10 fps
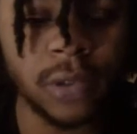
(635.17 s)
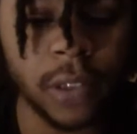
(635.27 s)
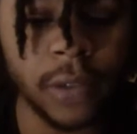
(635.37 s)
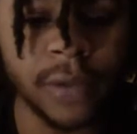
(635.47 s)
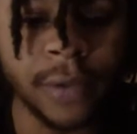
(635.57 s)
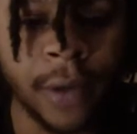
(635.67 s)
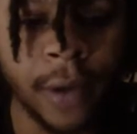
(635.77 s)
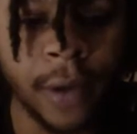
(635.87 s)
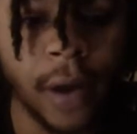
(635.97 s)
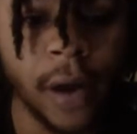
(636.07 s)
So,
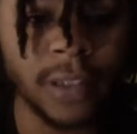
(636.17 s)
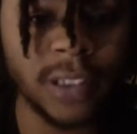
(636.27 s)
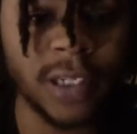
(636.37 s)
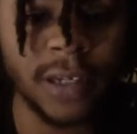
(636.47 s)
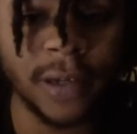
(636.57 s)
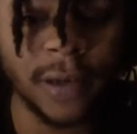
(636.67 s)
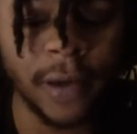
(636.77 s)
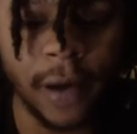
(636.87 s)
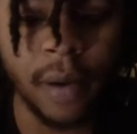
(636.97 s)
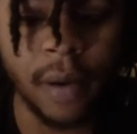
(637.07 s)
seeing
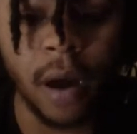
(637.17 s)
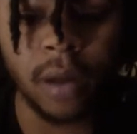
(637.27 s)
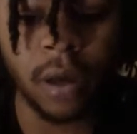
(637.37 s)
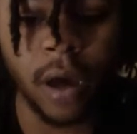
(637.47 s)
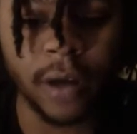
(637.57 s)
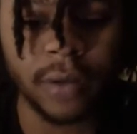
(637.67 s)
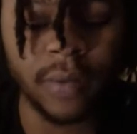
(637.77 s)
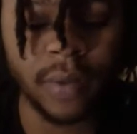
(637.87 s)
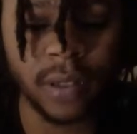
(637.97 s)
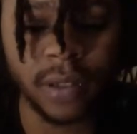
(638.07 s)
other
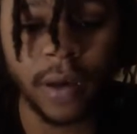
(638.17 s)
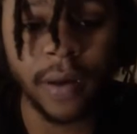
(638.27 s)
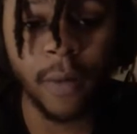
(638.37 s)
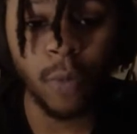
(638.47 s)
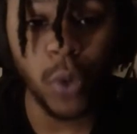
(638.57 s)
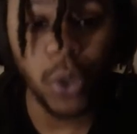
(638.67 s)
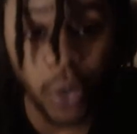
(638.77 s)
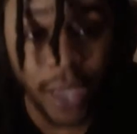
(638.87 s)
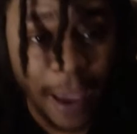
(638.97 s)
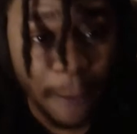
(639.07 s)
costumes when
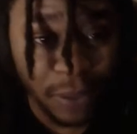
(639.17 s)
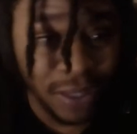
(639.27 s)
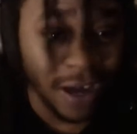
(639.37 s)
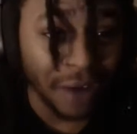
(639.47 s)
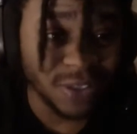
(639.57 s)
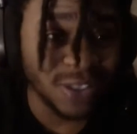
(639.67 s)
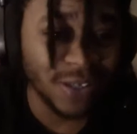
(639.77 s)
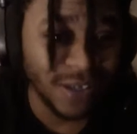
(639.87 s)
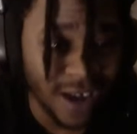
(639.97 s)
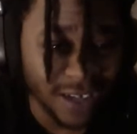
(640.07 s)
you can't put the
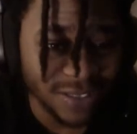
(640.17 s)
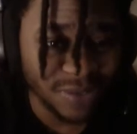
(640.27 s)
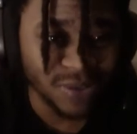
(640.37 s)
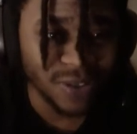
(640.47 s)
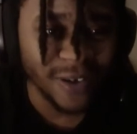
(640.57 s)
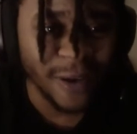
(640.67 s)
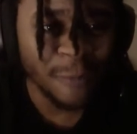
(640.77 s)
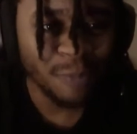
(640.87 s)
costumes on,